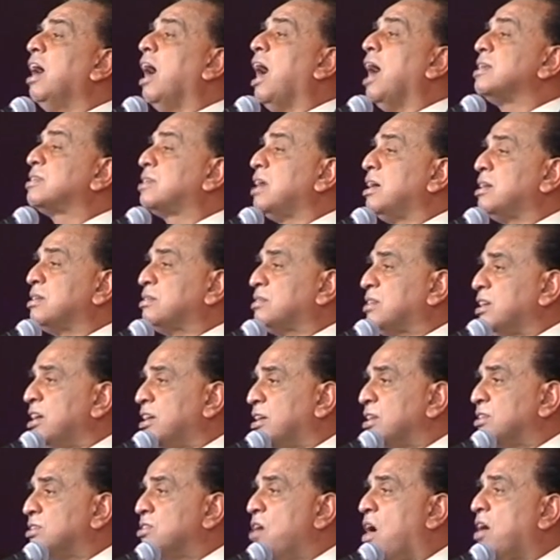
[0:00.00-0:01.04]
I said,
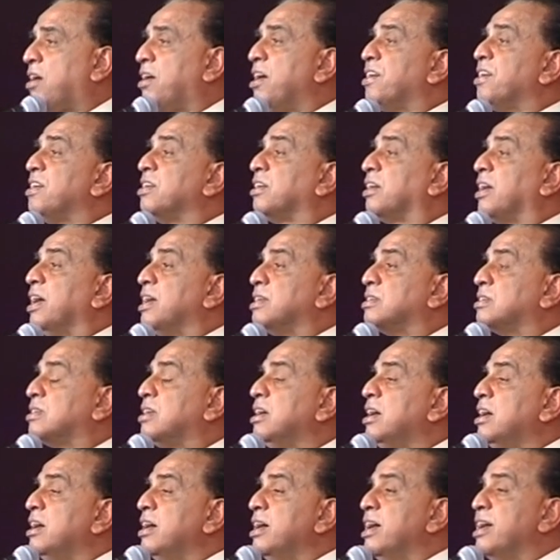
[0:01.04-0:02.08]
it is not written kiss.
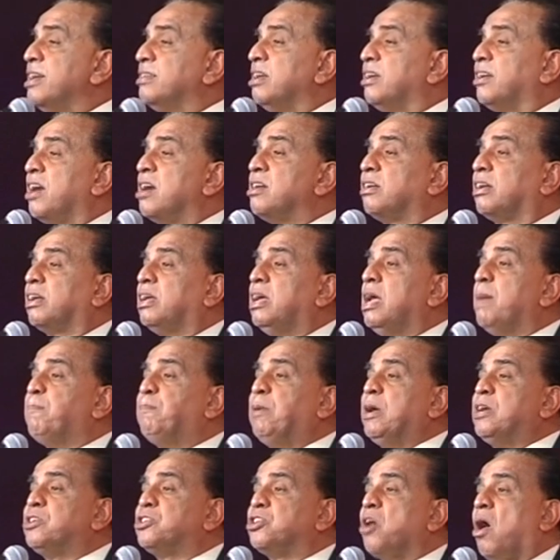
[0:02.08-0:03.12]
It is written,
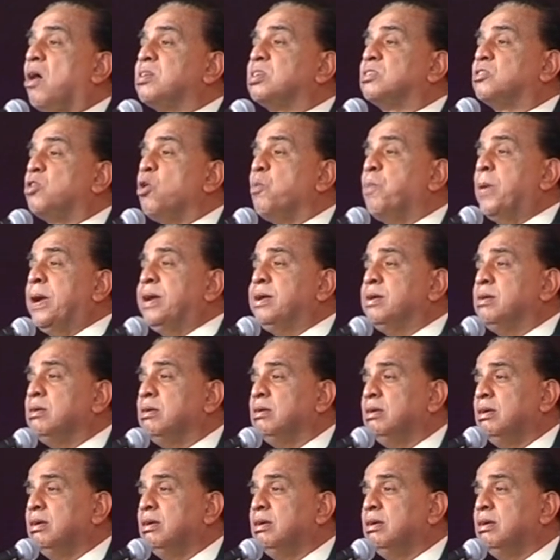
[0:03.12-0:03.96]
keep it short, stupid.